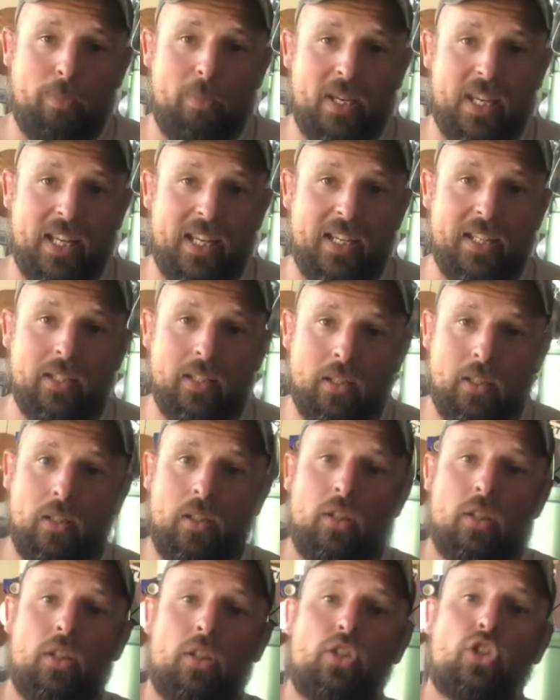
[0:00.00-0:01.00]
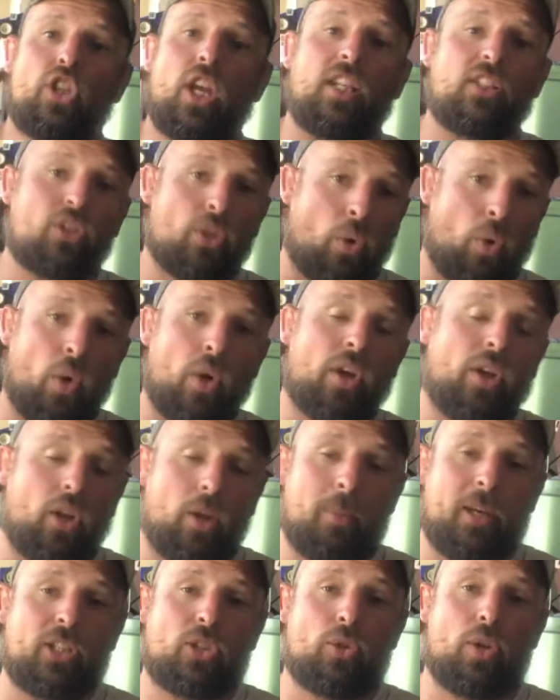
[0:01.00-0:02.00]
be change the oil on
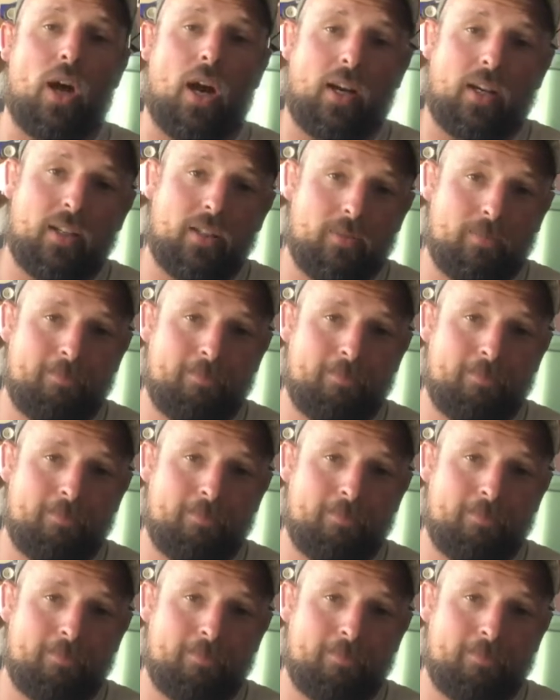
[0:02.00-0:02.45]
my truck.